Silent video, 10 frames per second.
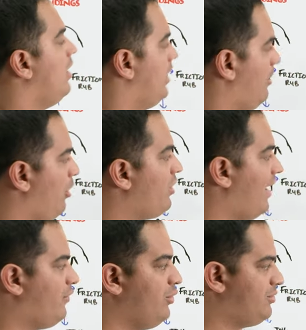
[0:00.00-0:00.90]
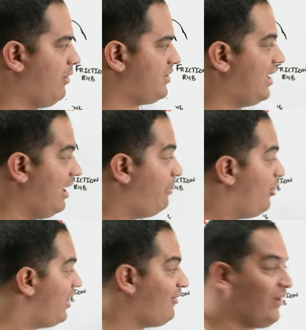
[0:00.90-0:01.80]
They both have Kussmaul sign, they
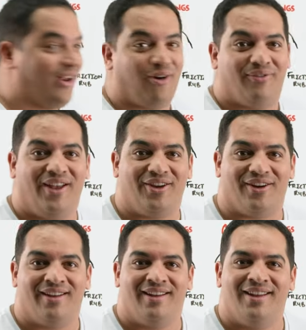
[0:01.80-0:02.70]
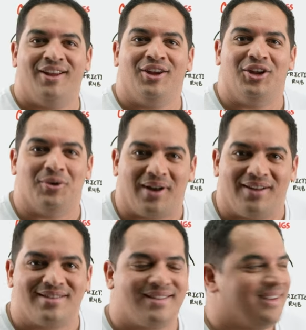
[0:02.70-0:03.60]
both have right heart failure. You know what
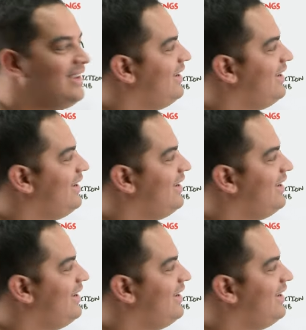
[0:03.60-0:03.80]
else?